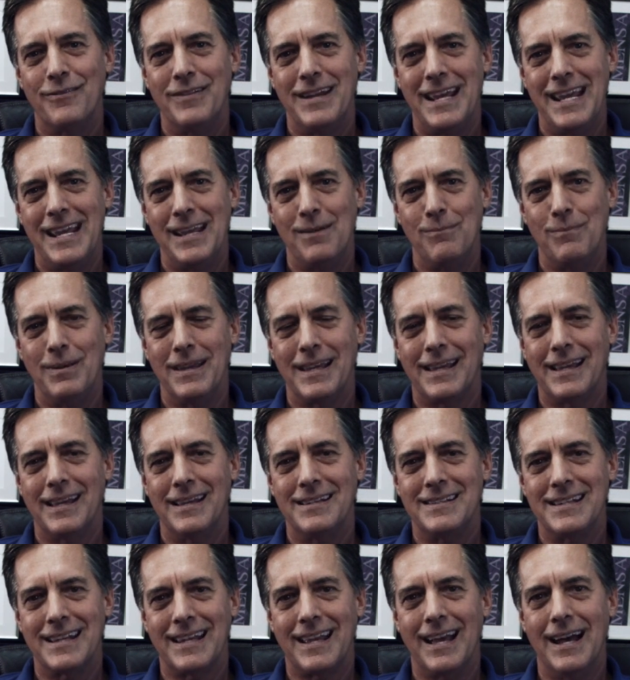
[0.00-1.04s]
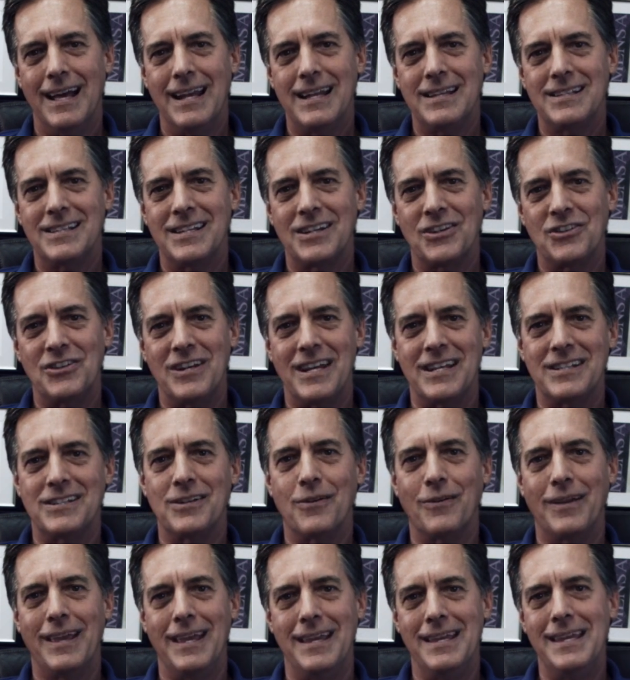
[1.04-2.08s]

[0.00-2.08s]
name because it kind of suggests, okay,